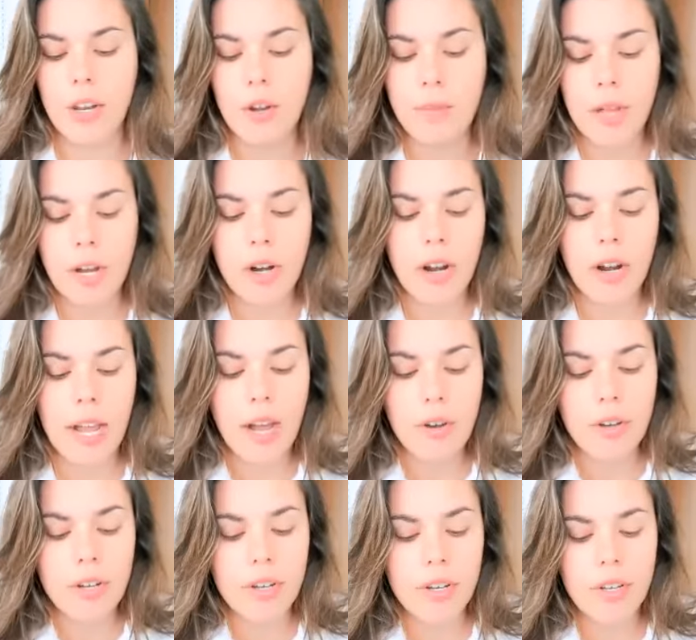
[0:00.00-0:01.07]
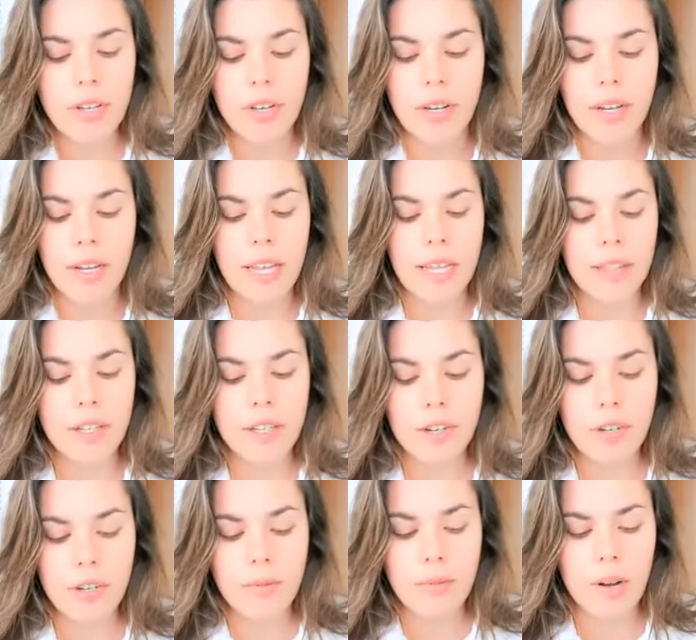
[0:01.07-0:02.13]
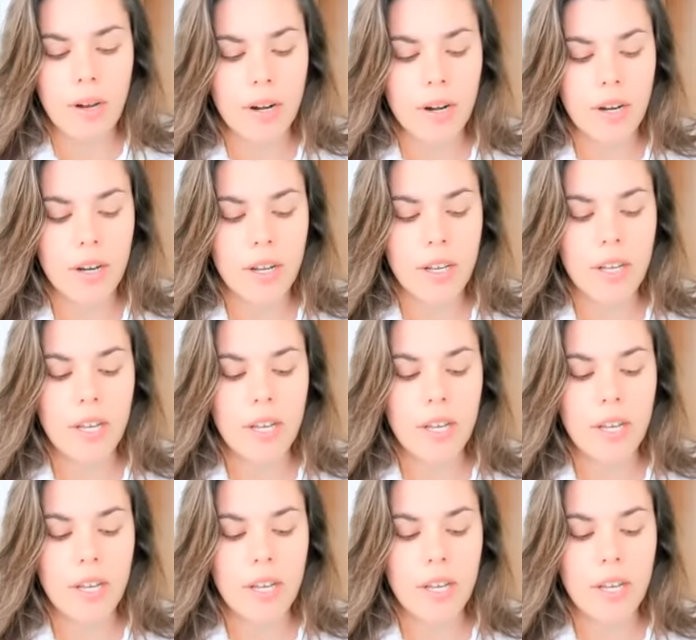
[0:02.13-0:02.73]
No matter how good a leader you are,